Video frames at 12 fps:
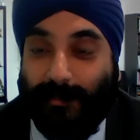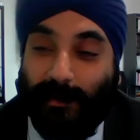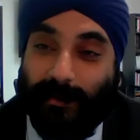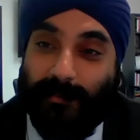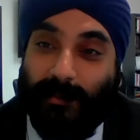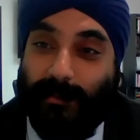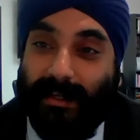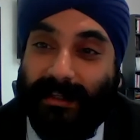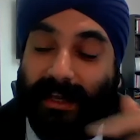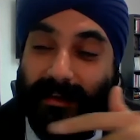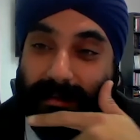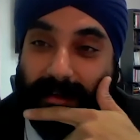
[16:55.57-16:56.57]
And on the morning,
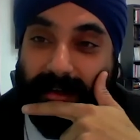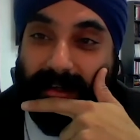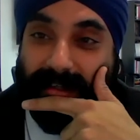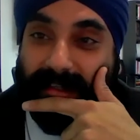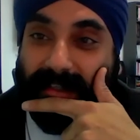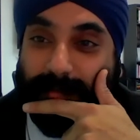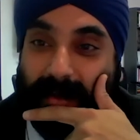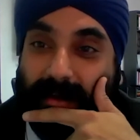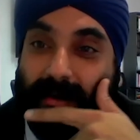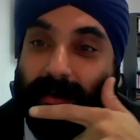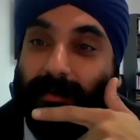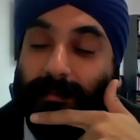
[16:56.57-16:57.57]
they text back,
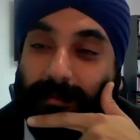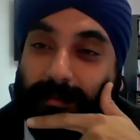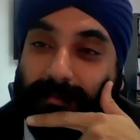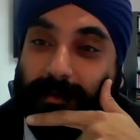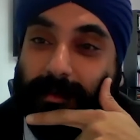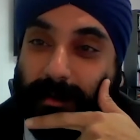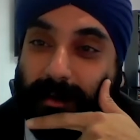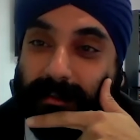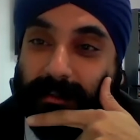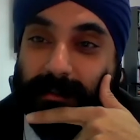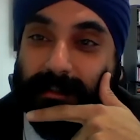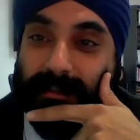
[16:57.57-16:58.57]
oh, we forgot we've got
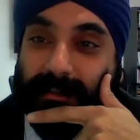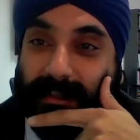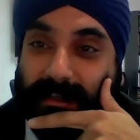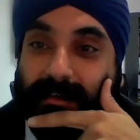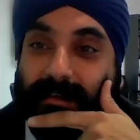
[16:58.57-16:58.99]
tuition today.